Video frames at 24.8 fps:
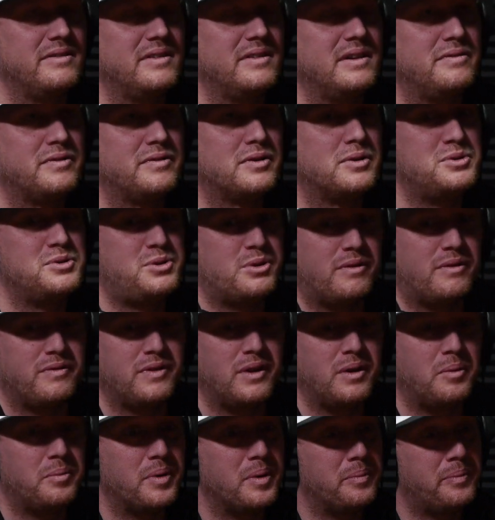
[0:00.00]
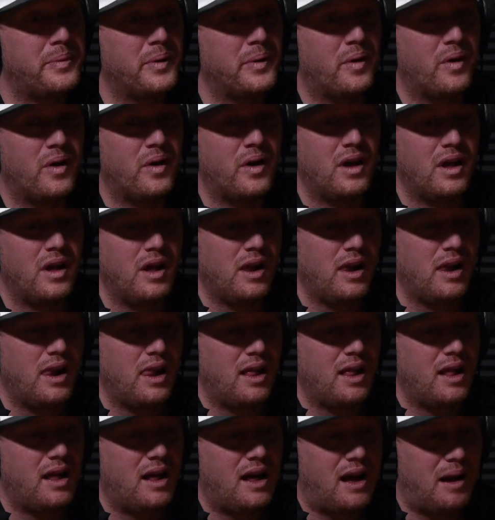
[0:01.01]
it throws you off a little bit, but
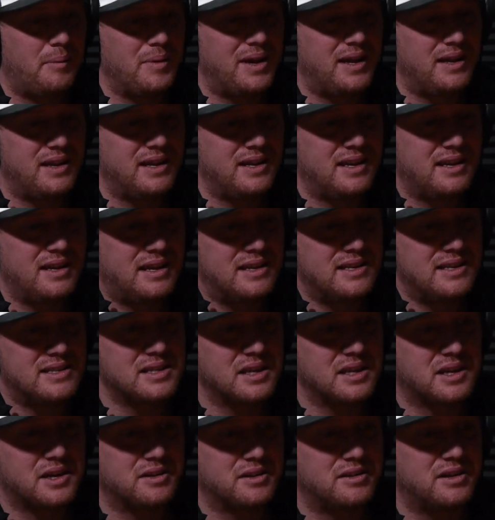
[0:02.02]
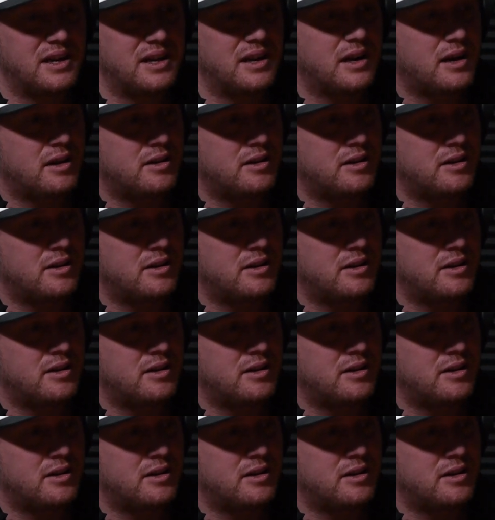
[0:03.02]
I mean, it's a career.